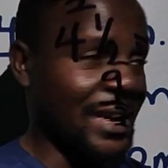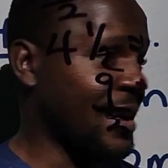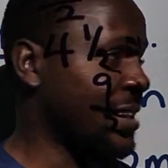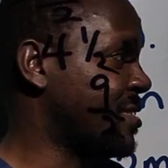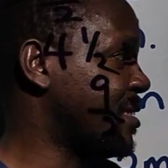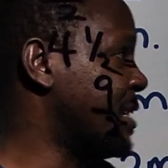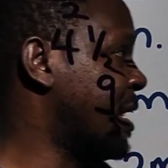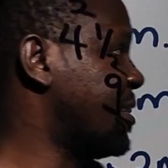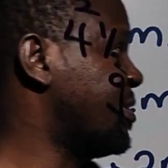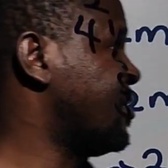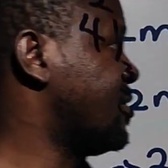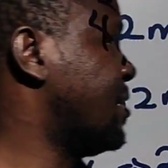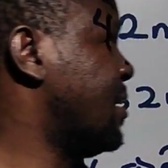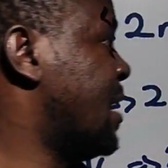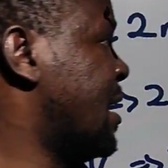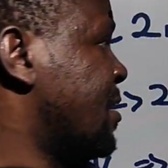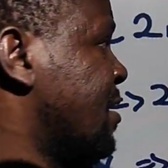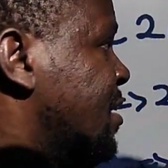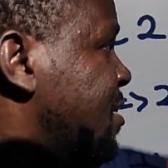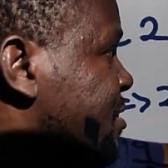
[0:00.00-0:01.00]
that. That is the
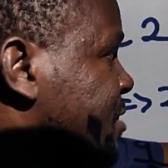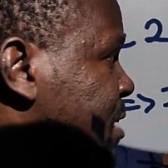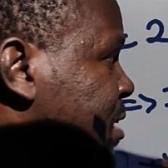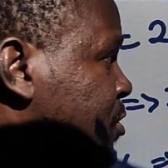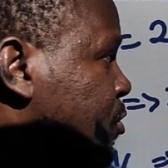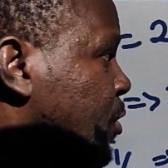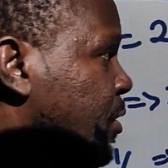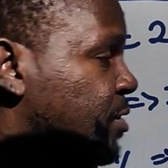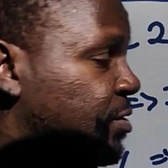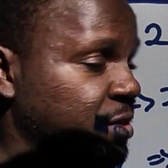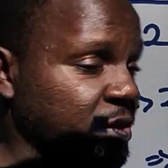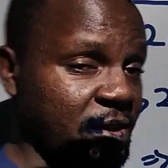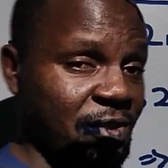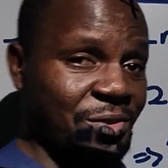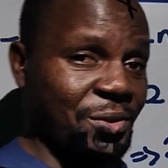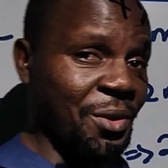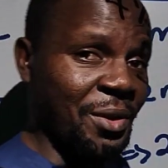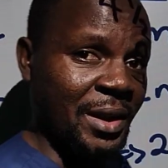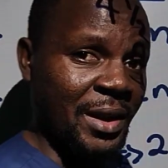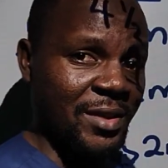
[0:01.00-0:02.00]
right answer. Choice C is
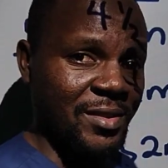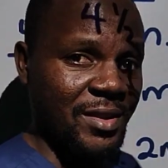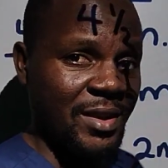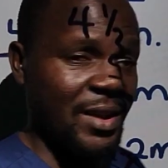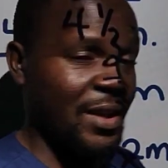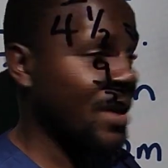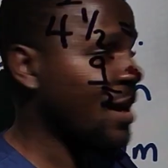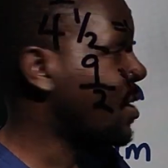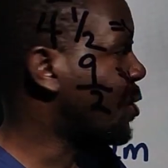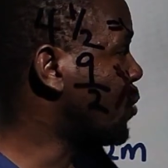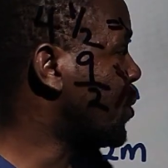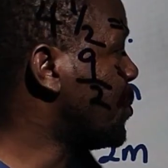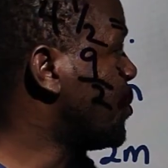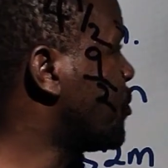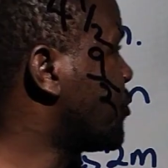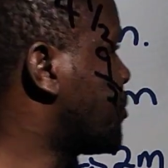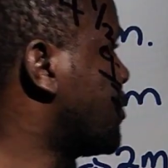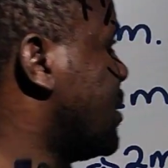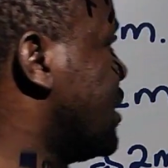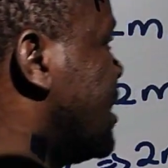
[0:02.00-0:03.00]
correct. We
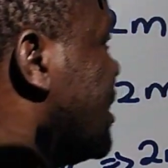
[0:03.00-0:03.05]
move to the